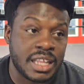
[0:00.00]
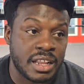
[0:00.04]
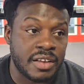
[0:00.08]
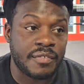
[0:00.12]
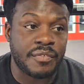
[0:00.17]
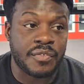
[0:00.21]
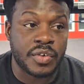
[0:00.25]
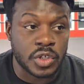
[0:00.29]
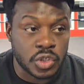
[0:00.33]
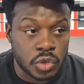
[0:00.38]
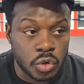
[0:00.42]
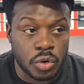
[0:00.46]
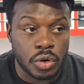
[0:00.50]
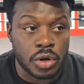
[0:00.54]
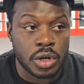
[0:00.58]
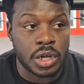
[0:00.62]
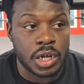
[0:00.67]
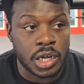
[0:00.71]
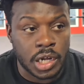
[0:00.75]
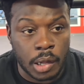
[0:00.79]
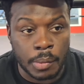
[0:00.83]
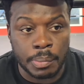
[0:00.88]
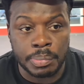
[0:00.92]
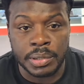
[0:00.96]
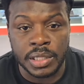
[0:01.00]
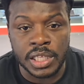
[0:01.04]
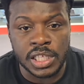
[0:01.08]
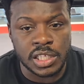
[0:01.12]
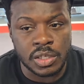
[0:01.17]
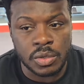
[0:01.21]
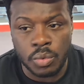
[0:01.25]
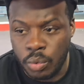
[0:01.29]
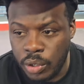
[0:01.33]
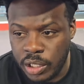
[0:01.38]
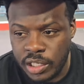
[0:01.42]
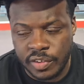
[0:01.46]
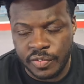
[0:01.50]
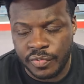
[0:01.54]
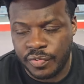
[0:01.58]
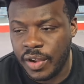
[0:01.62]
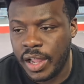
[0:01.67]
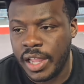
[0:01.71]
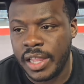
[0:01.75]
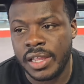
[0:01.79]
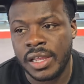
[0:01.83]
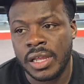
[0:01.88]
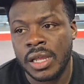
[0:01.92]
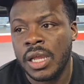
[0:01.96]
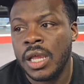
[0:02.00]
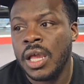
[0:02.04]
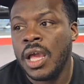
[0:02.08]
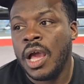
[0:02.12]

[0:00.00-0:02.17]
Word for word: think Fundora completely win the fight,